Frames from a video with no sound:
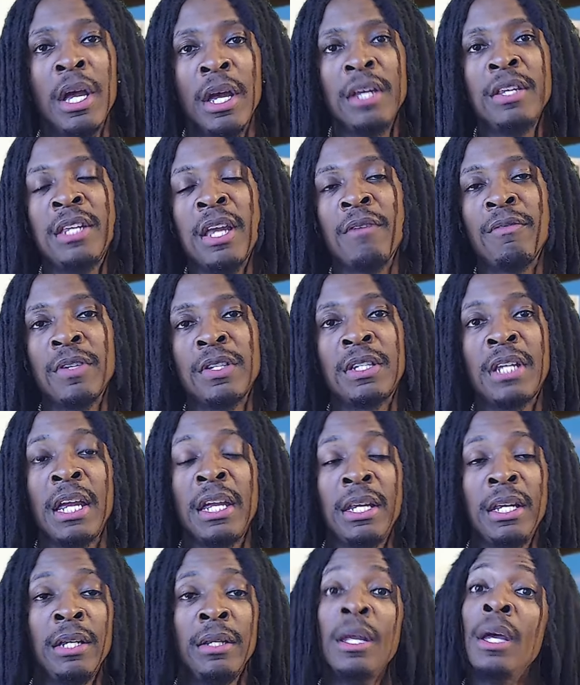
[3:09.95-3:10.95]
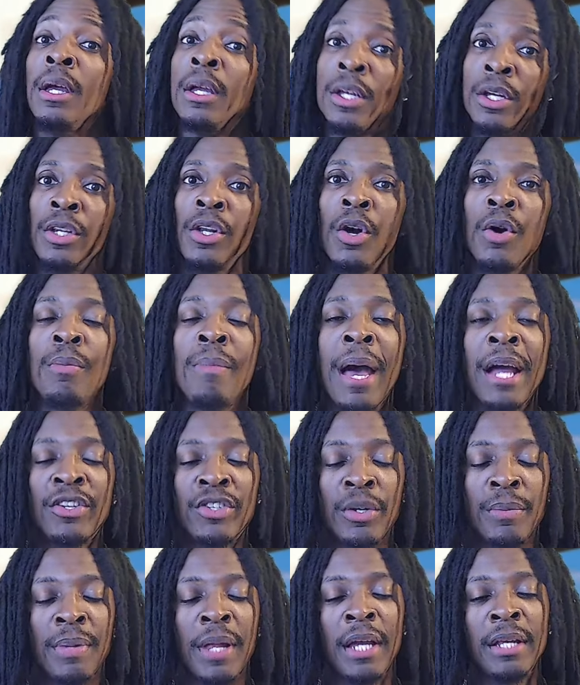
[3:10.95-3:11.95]
devastating, you know,
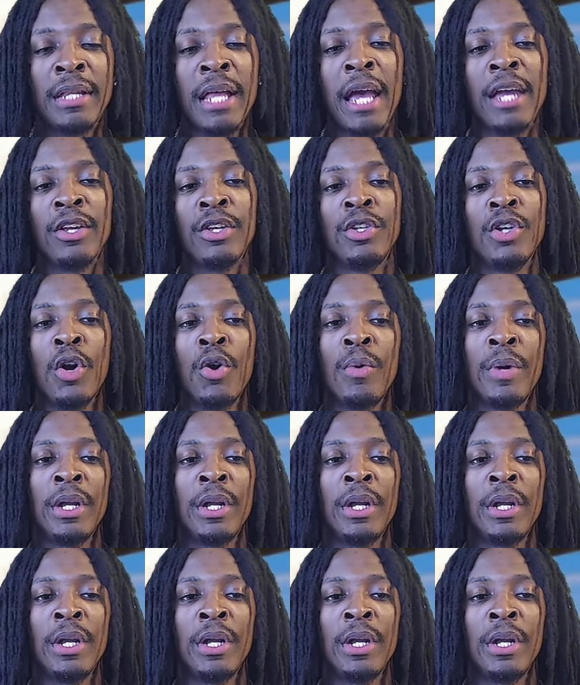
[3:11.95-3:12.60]
matchup like that, you know.